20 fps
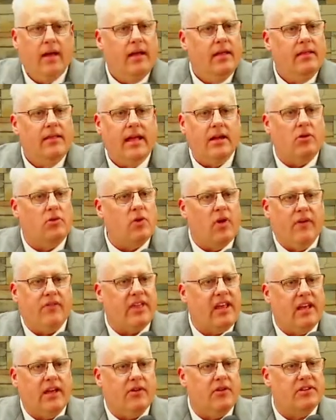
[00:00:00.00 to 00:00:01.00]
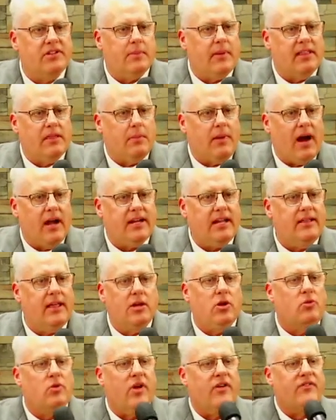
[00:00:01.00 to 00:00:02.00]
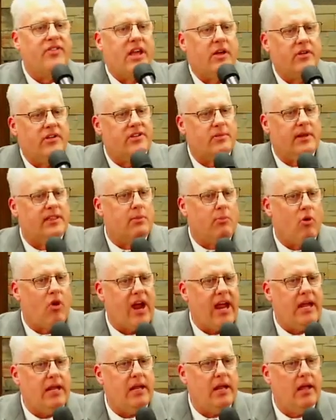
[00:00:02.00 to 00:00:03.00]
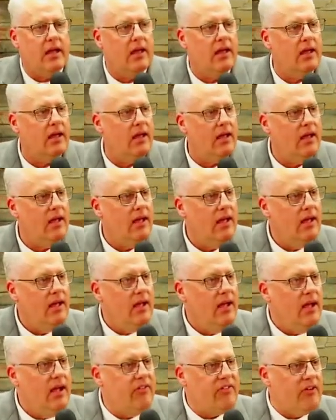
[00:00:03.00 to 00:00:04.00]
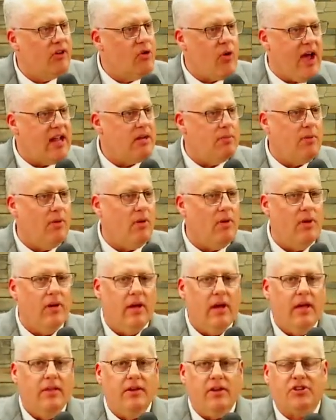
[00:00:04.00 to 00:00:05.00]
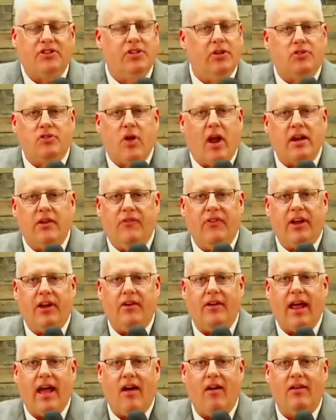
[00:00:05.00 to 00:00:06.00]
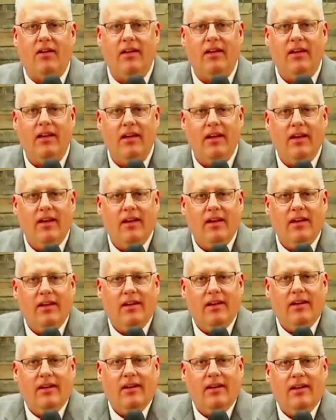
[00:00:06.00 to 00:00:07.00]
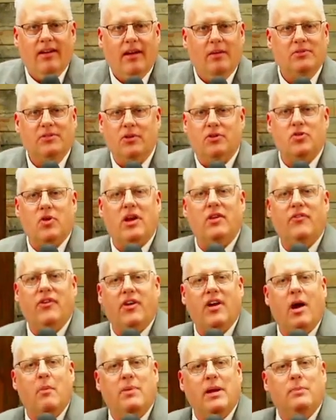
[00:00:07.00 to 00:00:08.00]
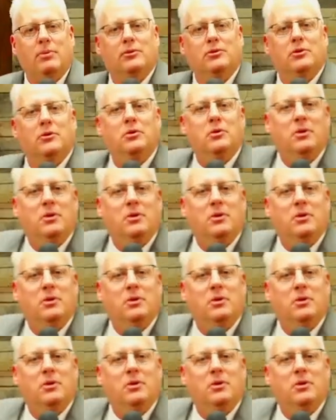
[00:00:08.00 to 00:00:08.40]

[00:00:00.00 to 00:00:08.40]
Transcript: They don't know everything there is about the body, they don't know everything there is about the brain. It's incredible. They're still trying to figure it out. I'm still trying to figure out people too.